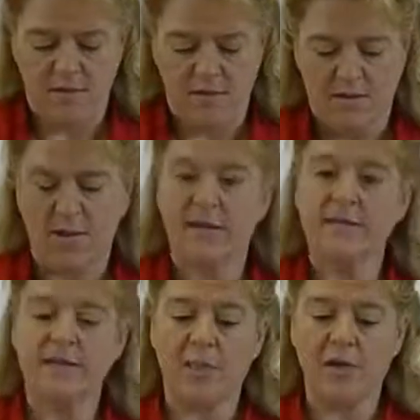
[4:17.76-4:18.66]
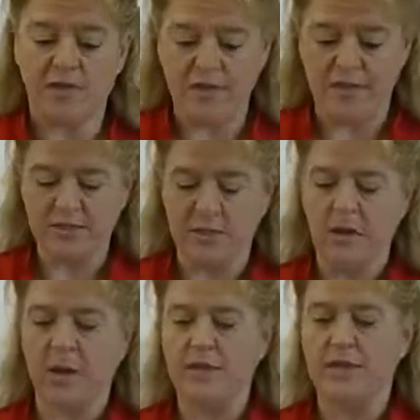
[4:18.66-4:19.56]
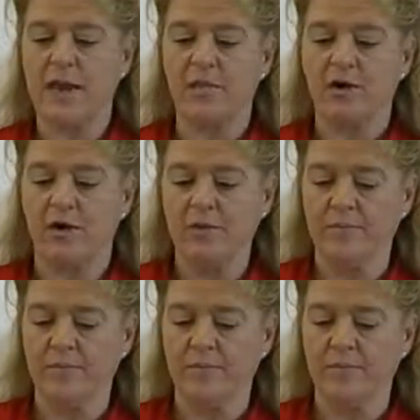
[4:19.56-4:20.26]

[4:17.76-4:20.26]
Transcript: They like to tell me everything that's going on in the neighborhood.